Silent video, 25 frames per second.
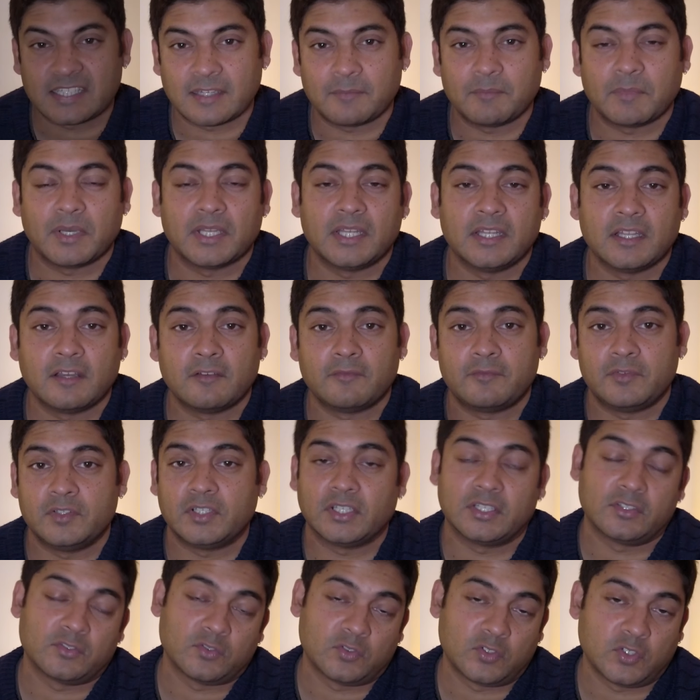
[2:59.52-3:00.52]
since then, my love
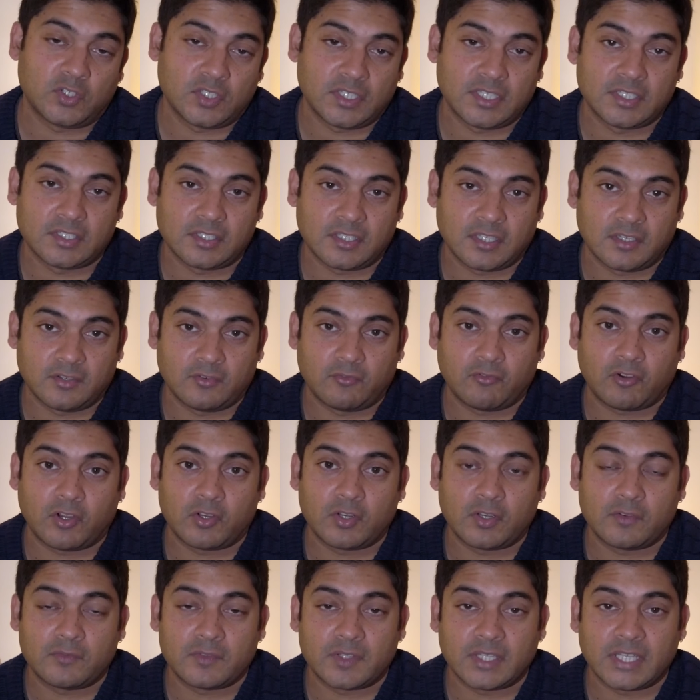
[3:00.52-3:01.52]
for Dinosaur Jr. has kind of
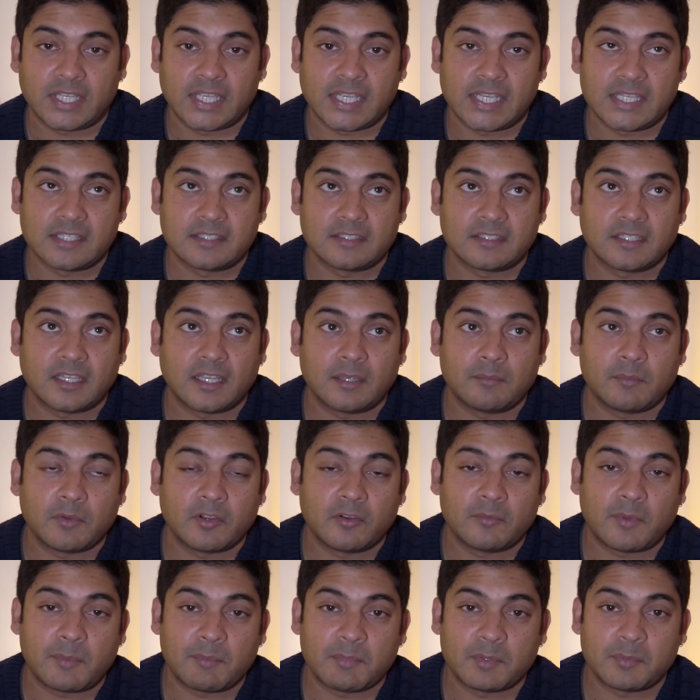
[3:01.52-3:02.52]
grown over the years. I
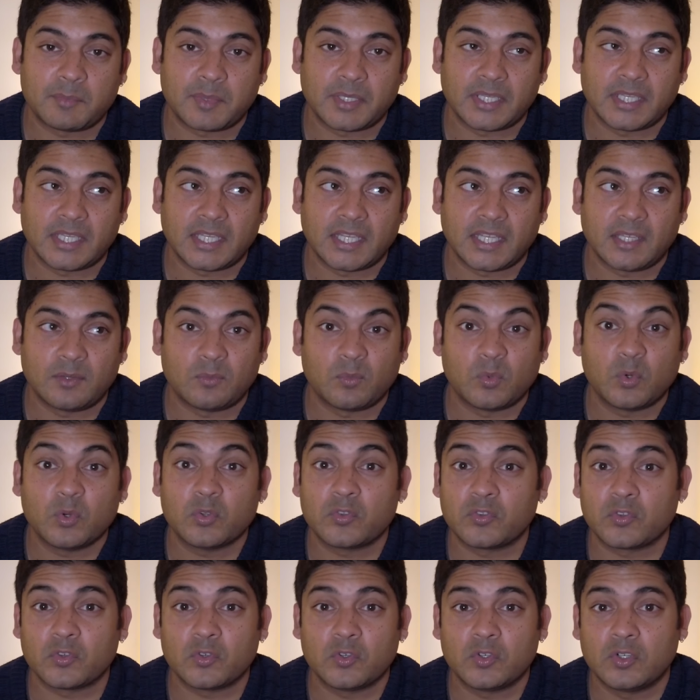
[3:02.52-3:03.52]
remember being in
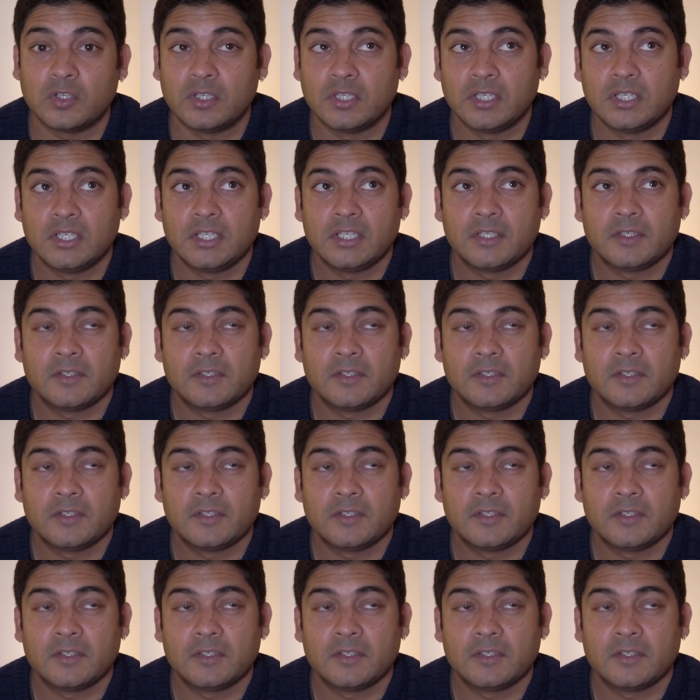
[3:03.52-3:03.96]
Warsaw.